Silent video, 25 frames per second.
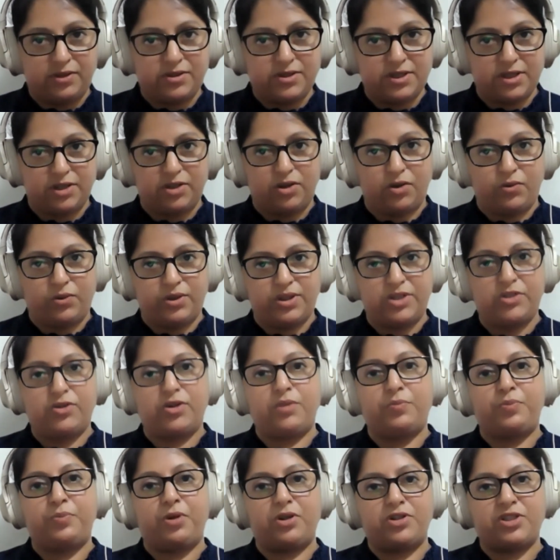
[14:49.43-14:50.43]
security or a
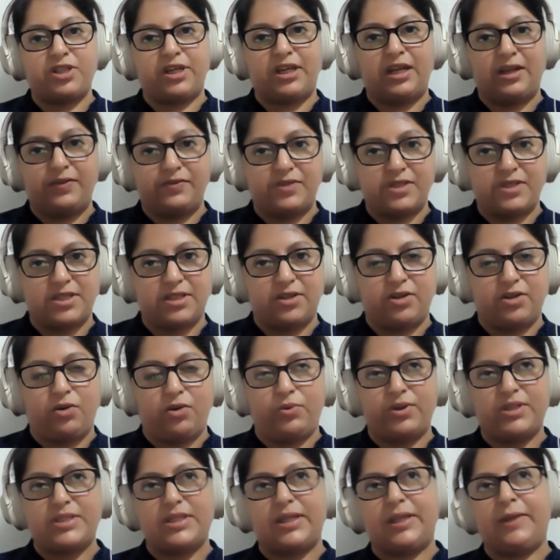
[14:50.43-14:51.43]
project level
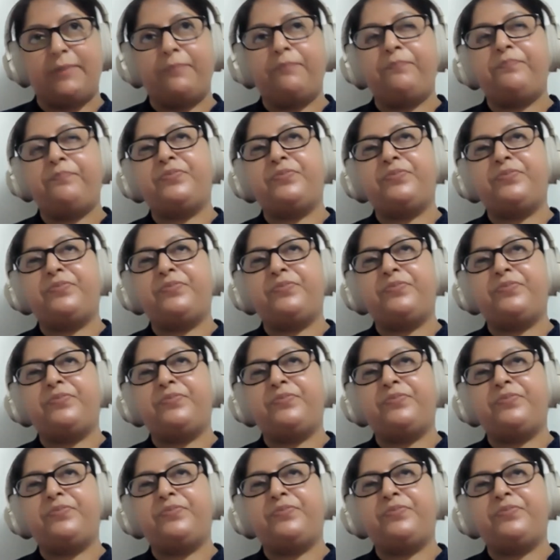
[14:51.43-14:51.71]
security,